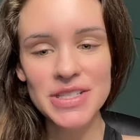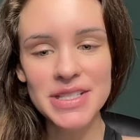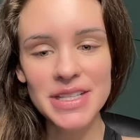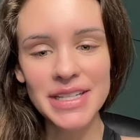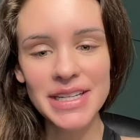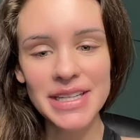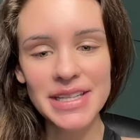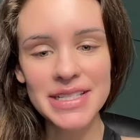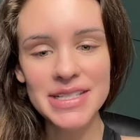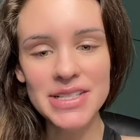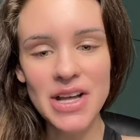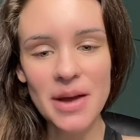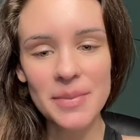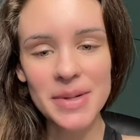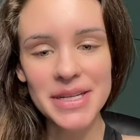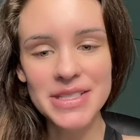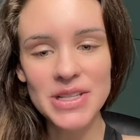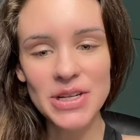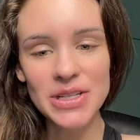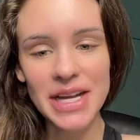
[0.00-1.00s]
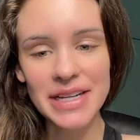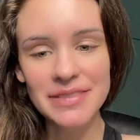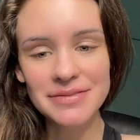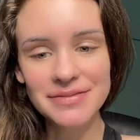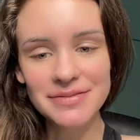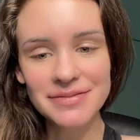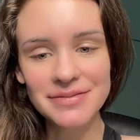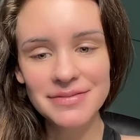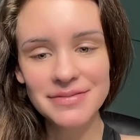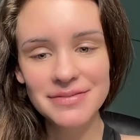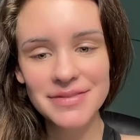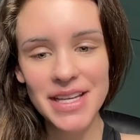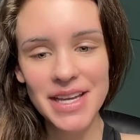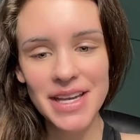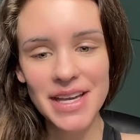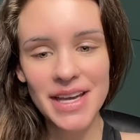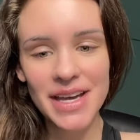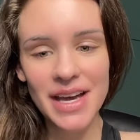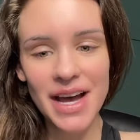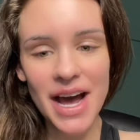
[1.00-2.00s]
Just looking at these comments. Hold on.
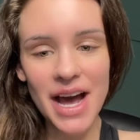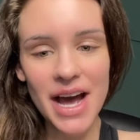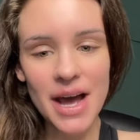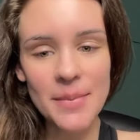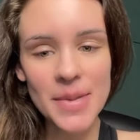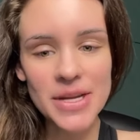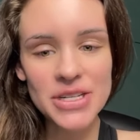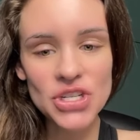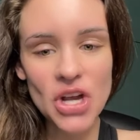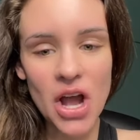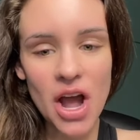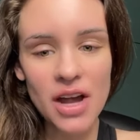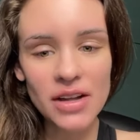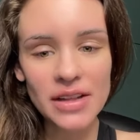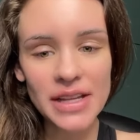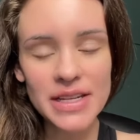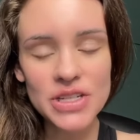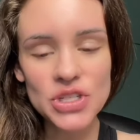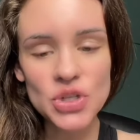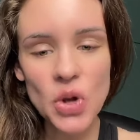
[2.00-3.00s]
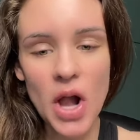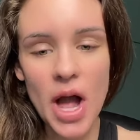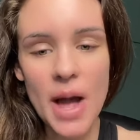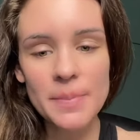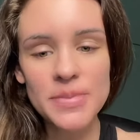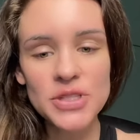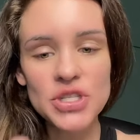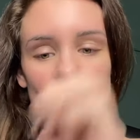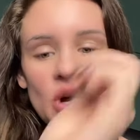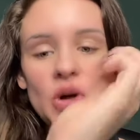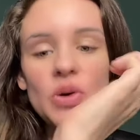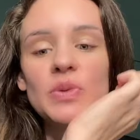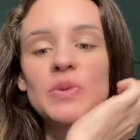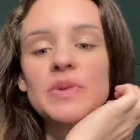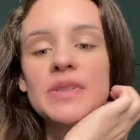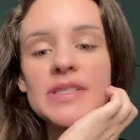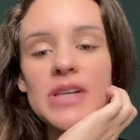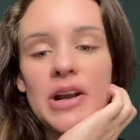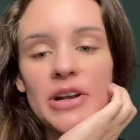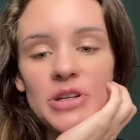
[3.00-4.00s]
Um, Chocolate Drop
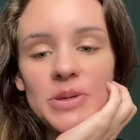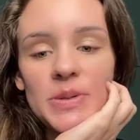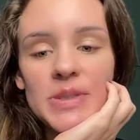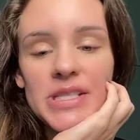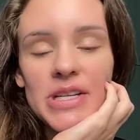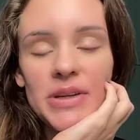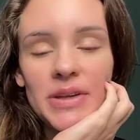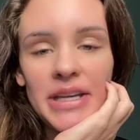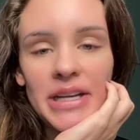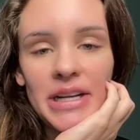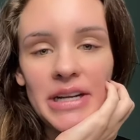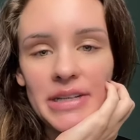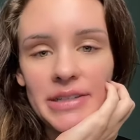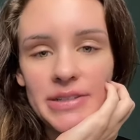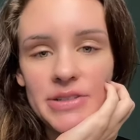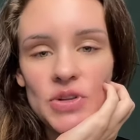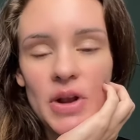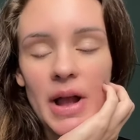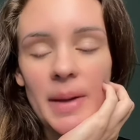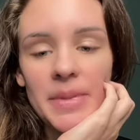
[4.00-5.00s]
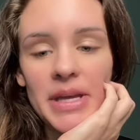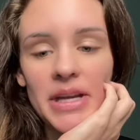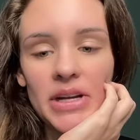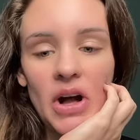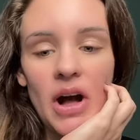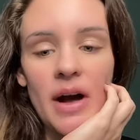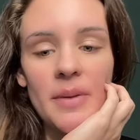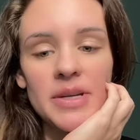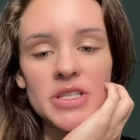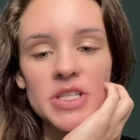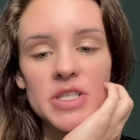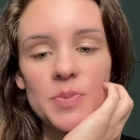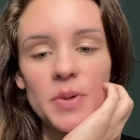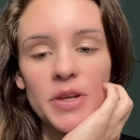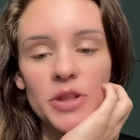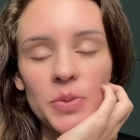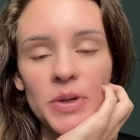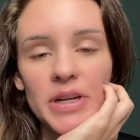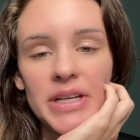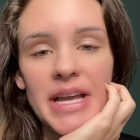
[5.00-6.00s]
Jones, are you still here? Drop me a comment.
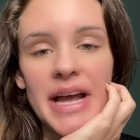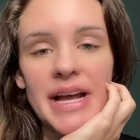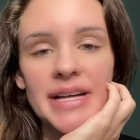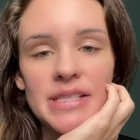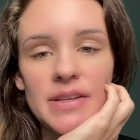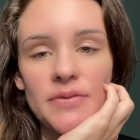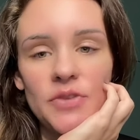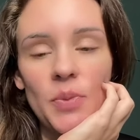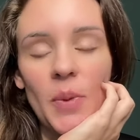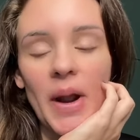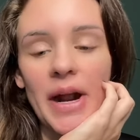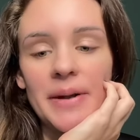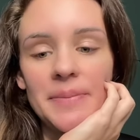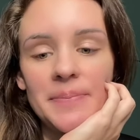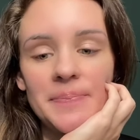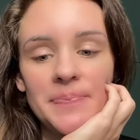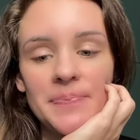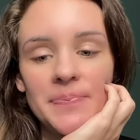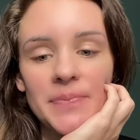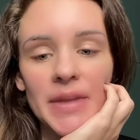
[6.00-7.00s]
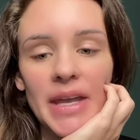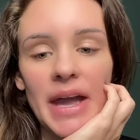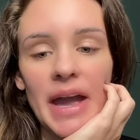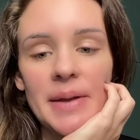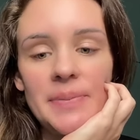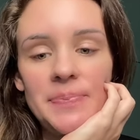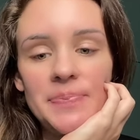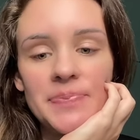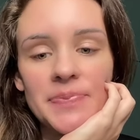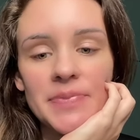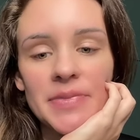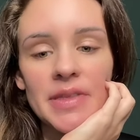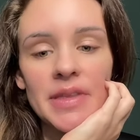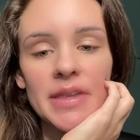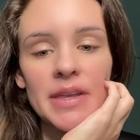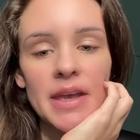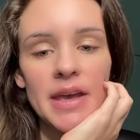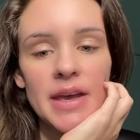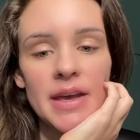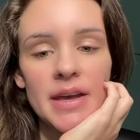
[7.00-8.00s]
Just put the word yes if you are. Okay.
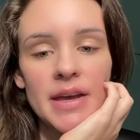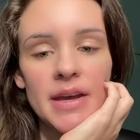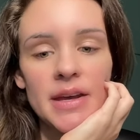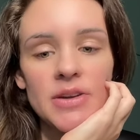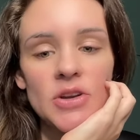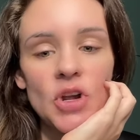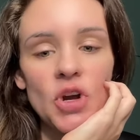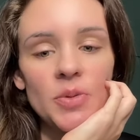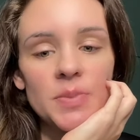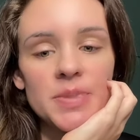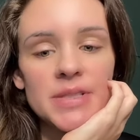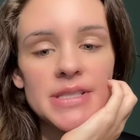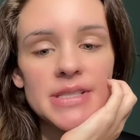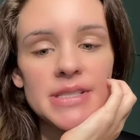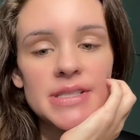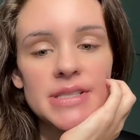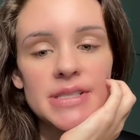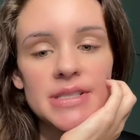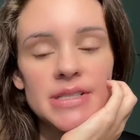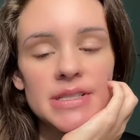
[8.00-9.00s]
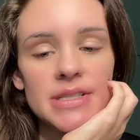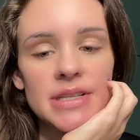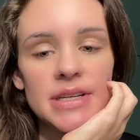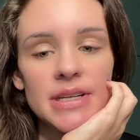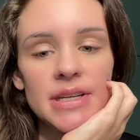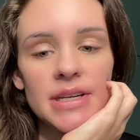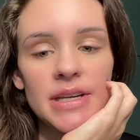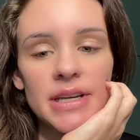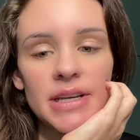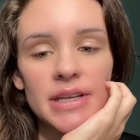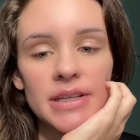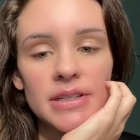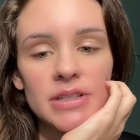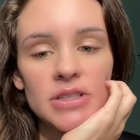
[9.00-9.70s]
Nope. Still.